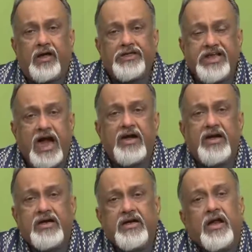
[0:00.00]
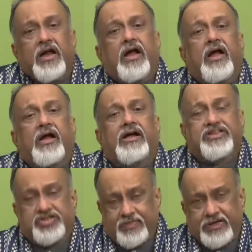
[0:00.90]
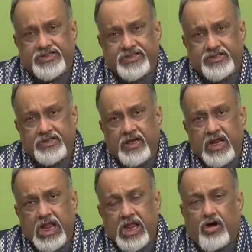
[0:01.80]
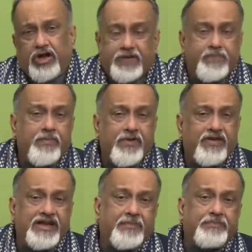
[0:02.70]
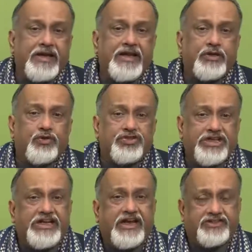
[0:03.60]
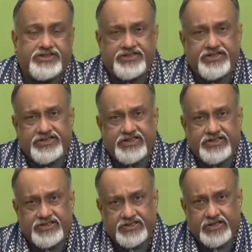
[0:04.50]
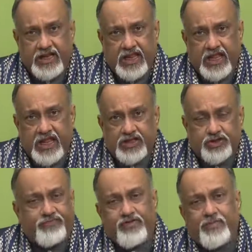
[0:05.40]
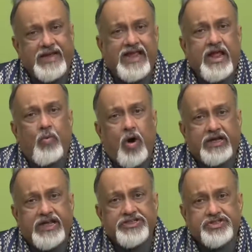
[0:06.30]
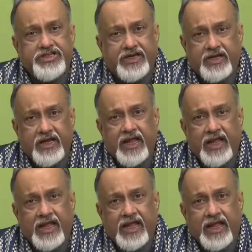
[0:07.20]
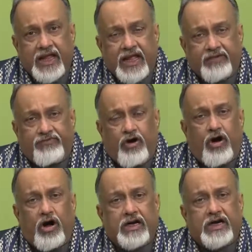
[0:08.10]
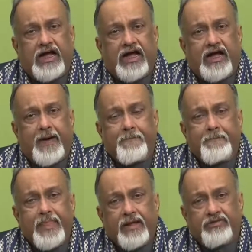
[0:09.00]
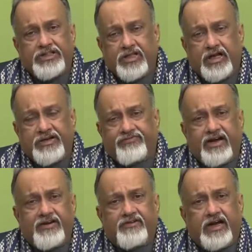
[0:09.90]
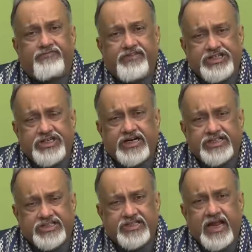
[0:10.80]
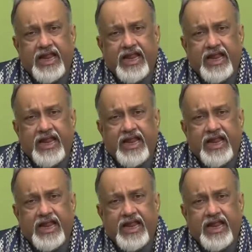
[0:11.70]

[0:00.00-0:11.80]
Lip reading: young customers, or it may be very appealing to senior citizens. So, if you are making a walking stick for with different features,